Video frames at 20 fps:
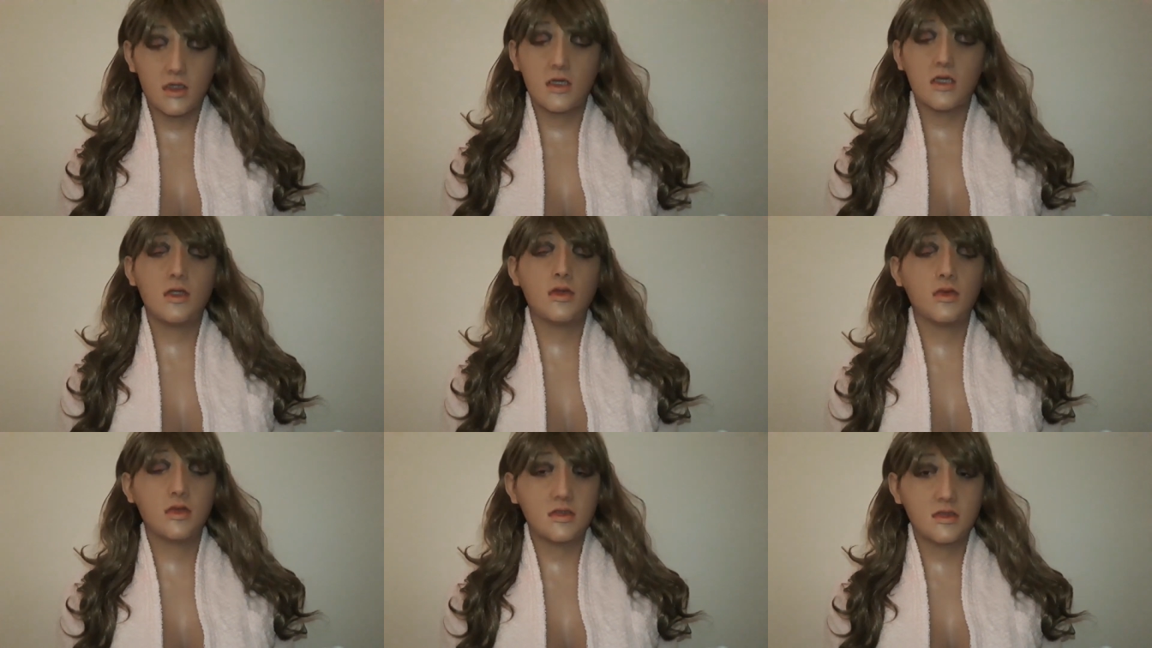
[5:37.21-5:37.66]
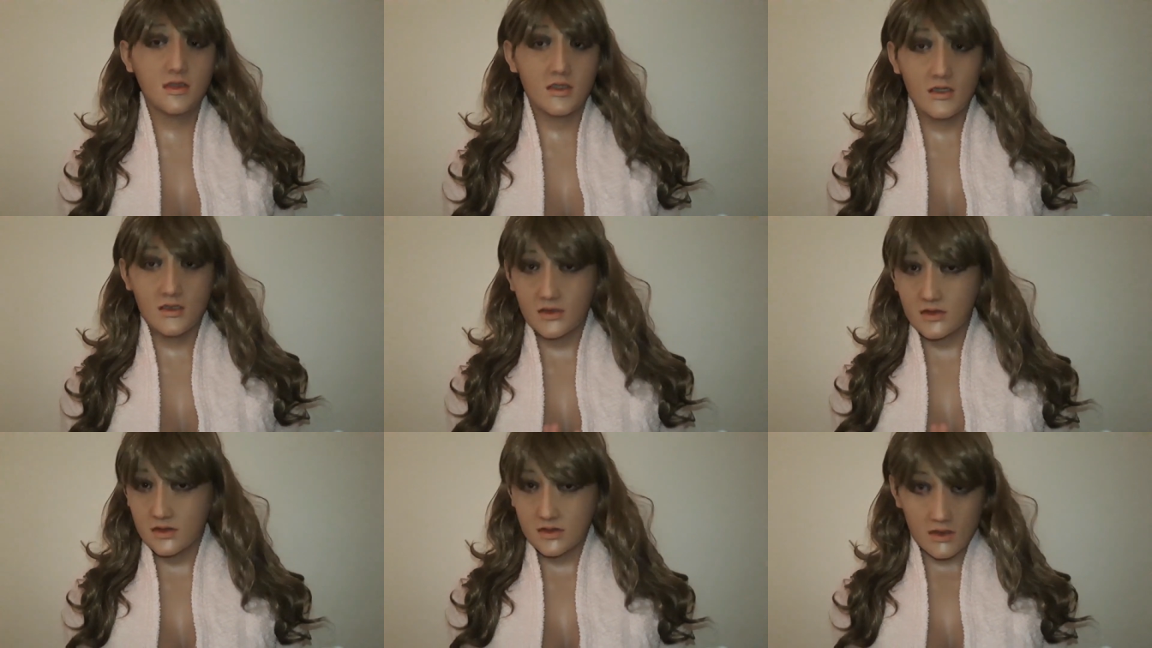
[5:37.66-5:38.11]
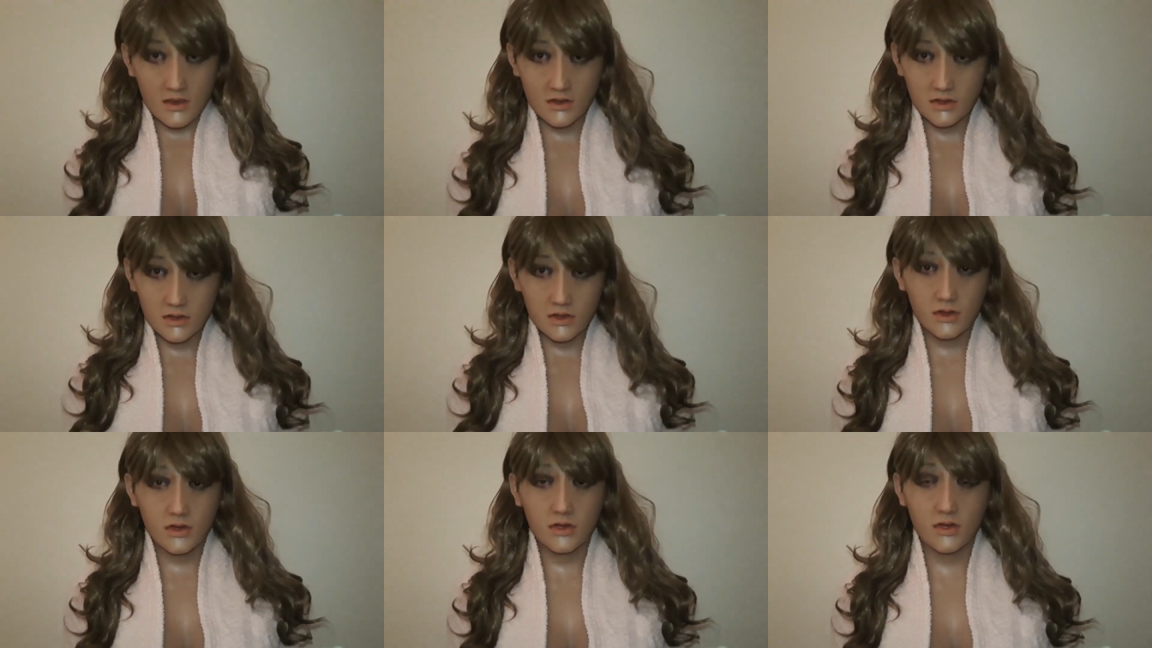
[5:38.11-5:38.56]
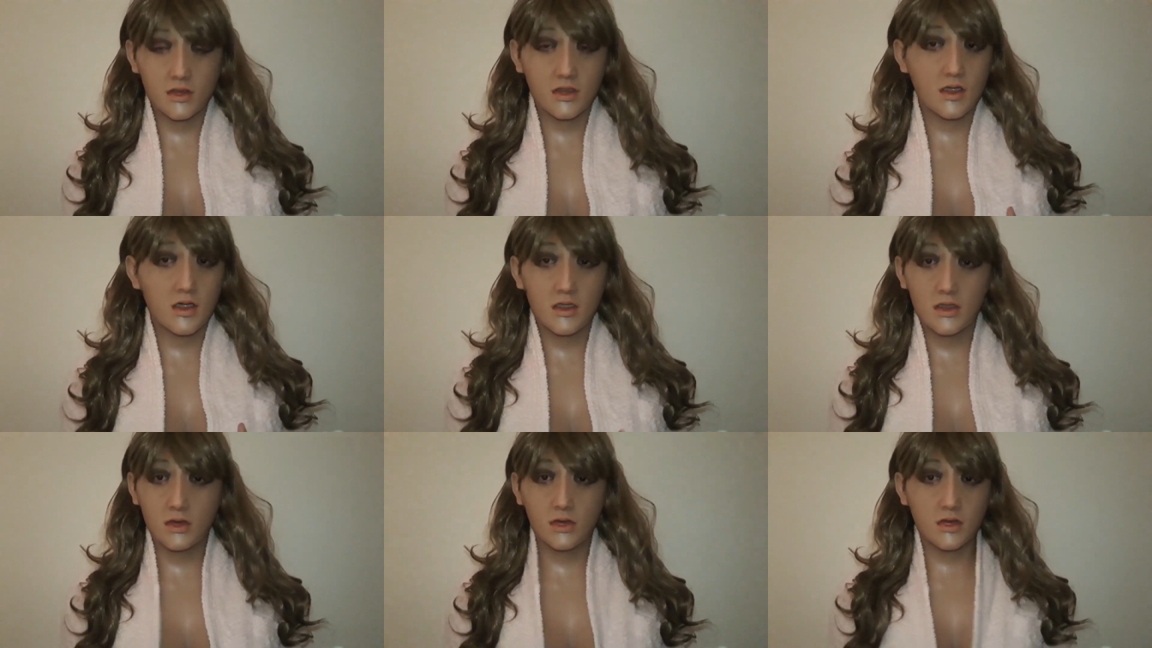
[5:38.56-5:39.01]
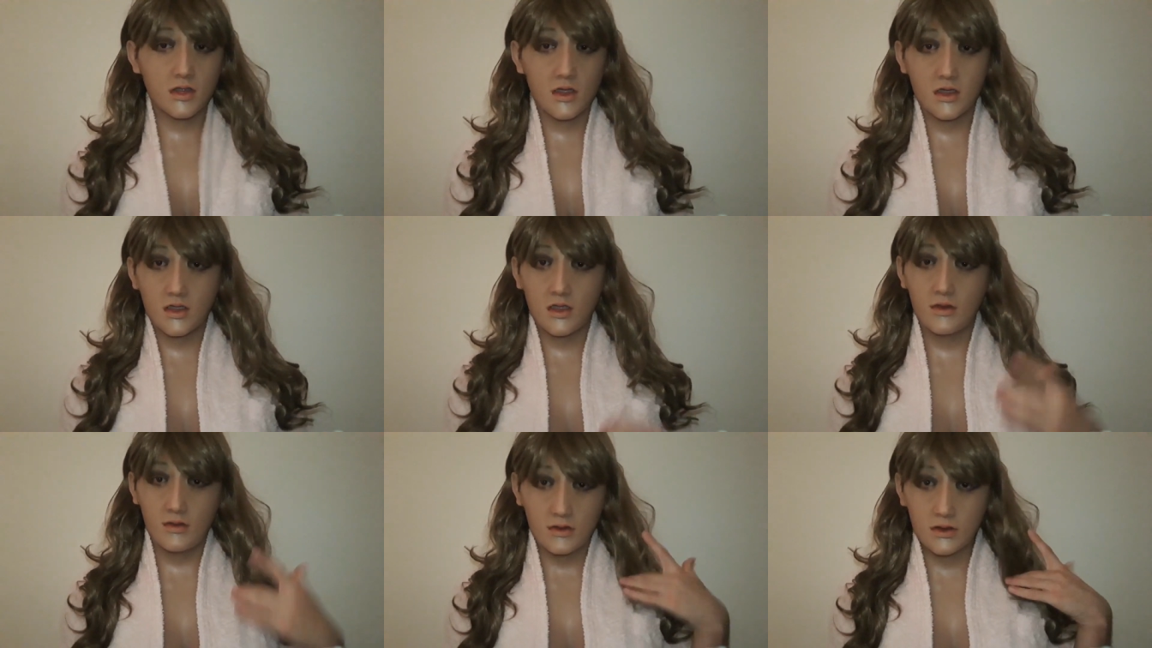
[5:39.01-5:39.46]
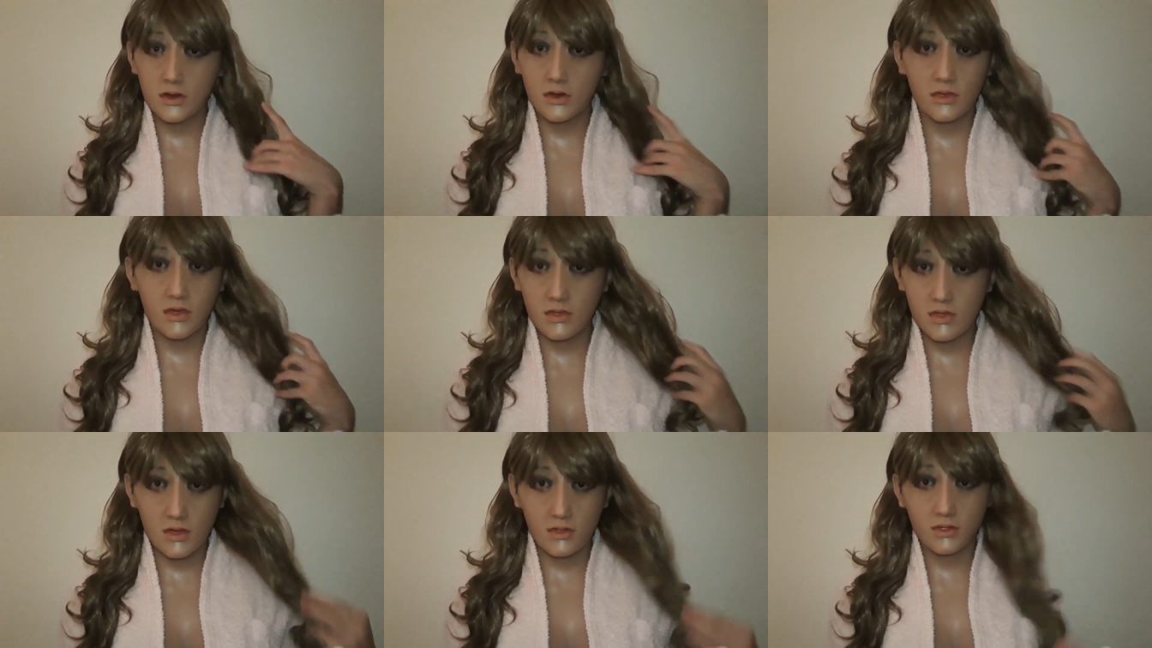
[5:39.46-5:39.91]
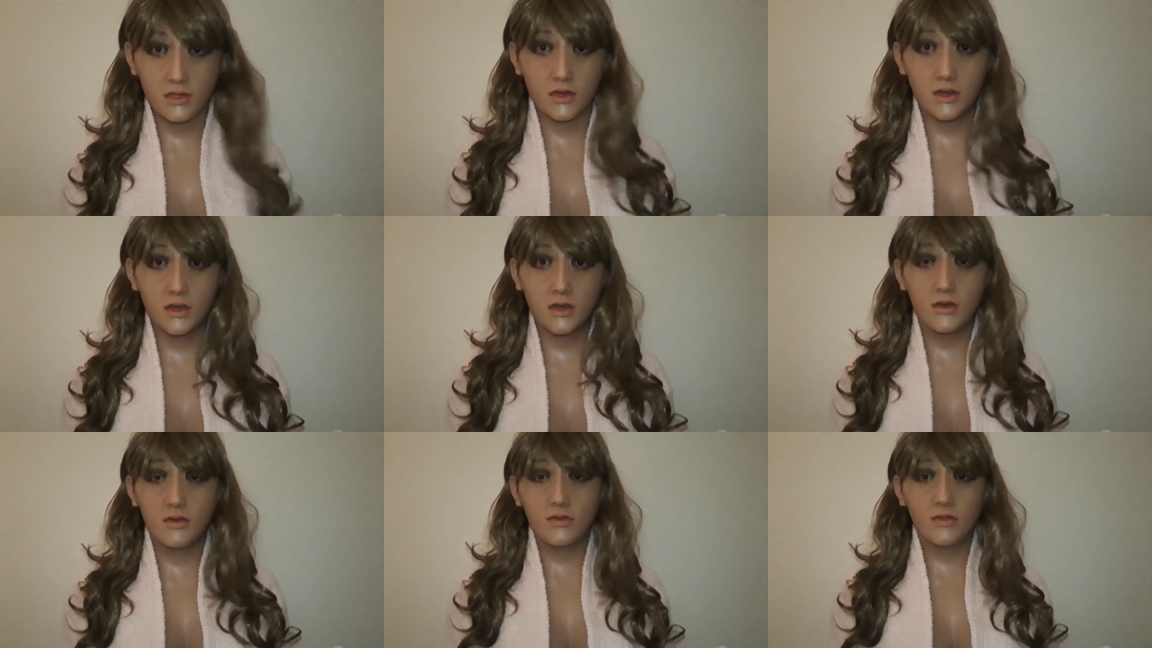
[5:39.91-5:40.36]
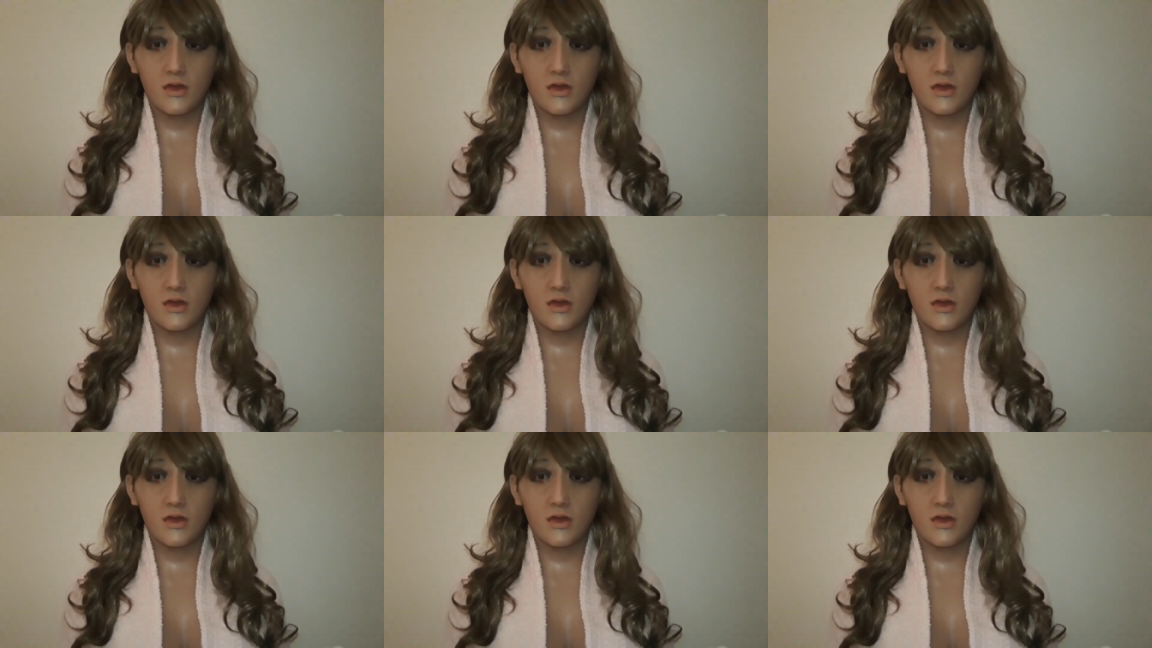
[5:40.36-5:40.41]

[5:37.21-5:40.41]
It was a disaster that I don't like even to remember.